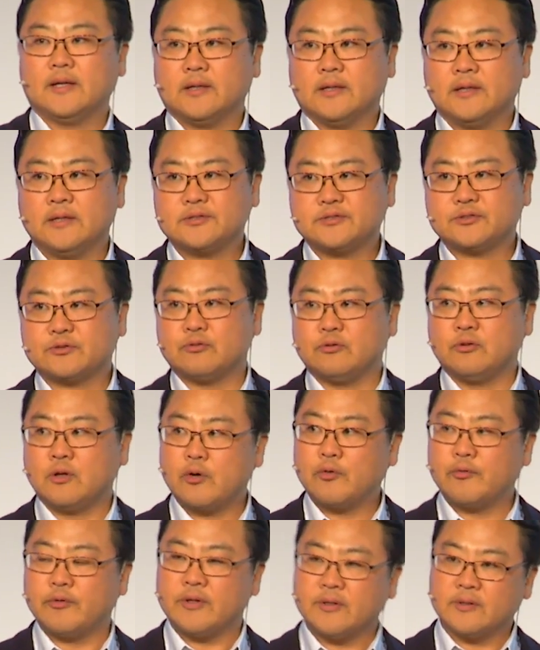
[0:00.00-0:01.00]
is to
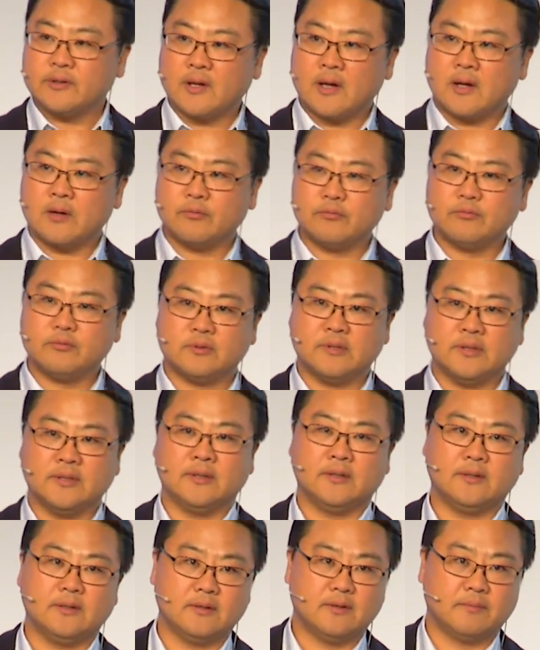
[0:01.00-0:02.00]
lowering down
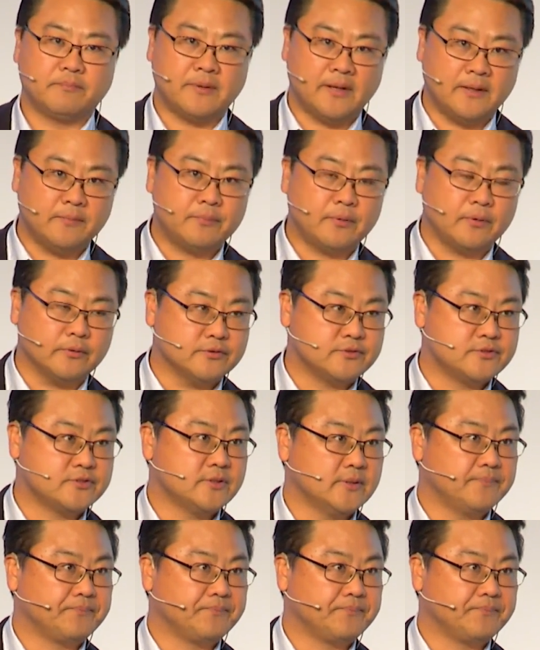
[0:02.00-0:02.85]
the pain points.